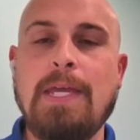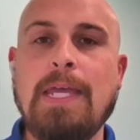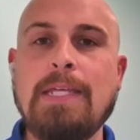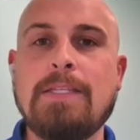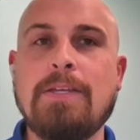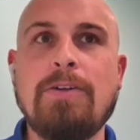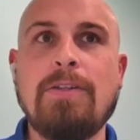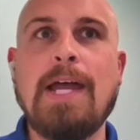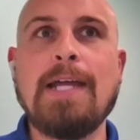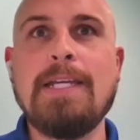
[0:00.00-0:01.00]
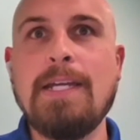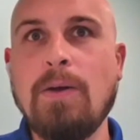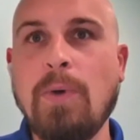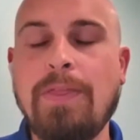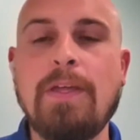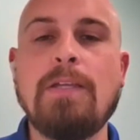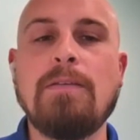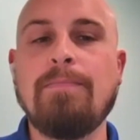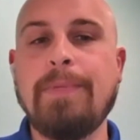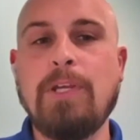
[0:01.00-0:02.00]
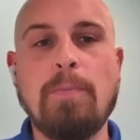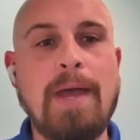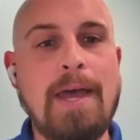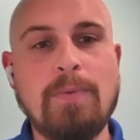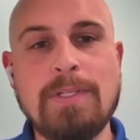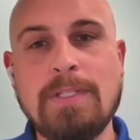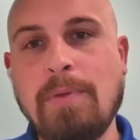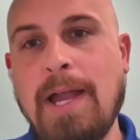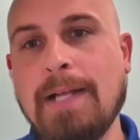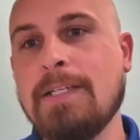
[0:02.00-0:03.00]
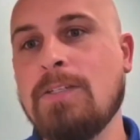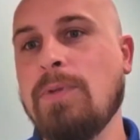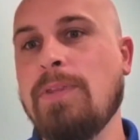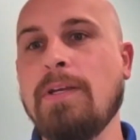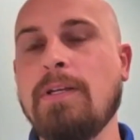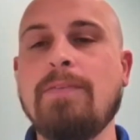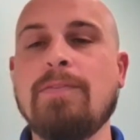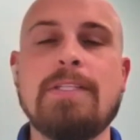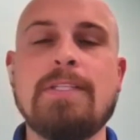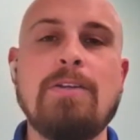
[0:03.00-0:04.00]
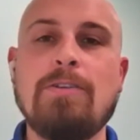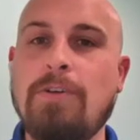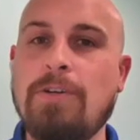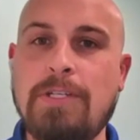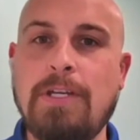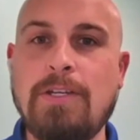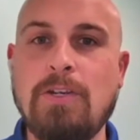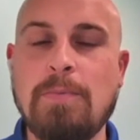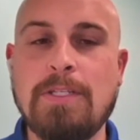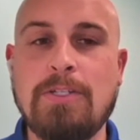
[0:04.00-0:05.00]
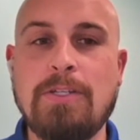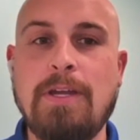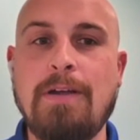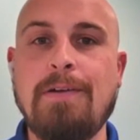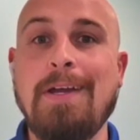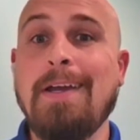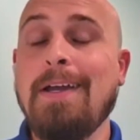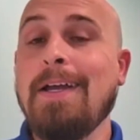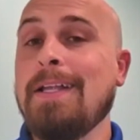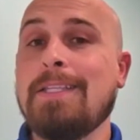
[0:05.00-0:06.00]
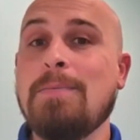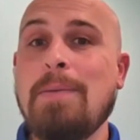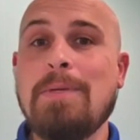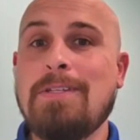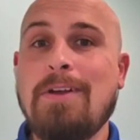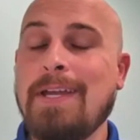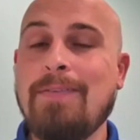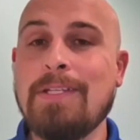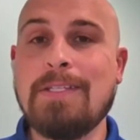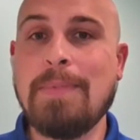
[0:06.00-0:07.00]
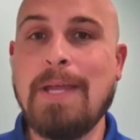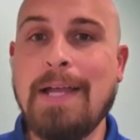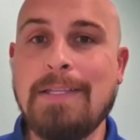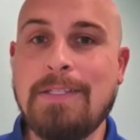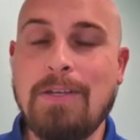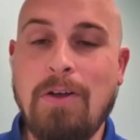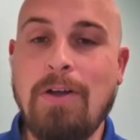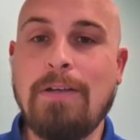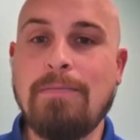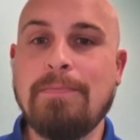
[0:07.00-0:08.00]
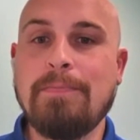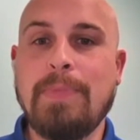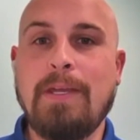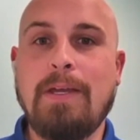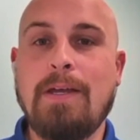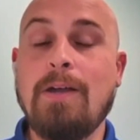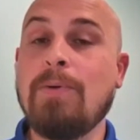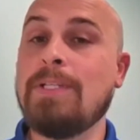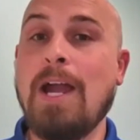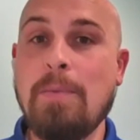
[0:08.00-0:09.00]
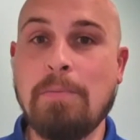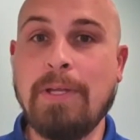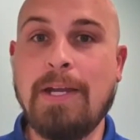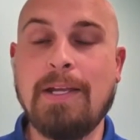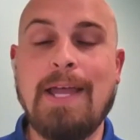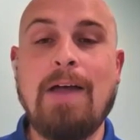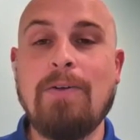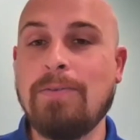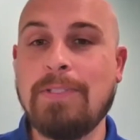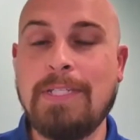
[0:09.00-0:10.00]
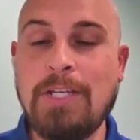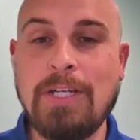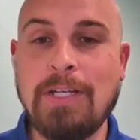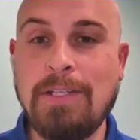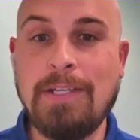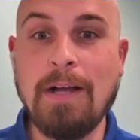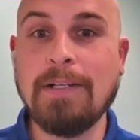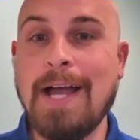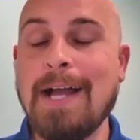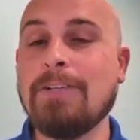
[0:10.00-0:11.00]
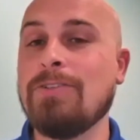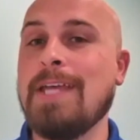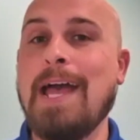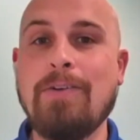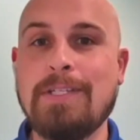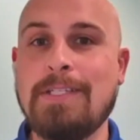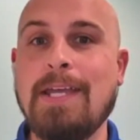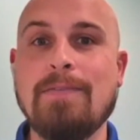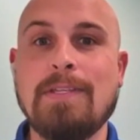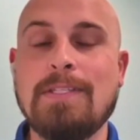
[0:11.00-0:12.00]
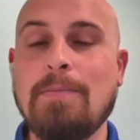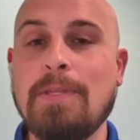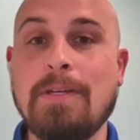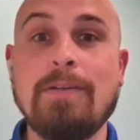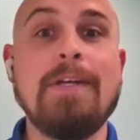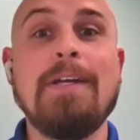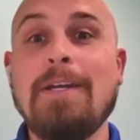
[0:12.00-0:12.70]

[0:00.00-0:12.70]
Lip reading: is there the idea within, pathways to practice within Cleveland State University and your position there to maybe start giving some guidance on retirement planning, how teaching young doctors how to save, and some of the,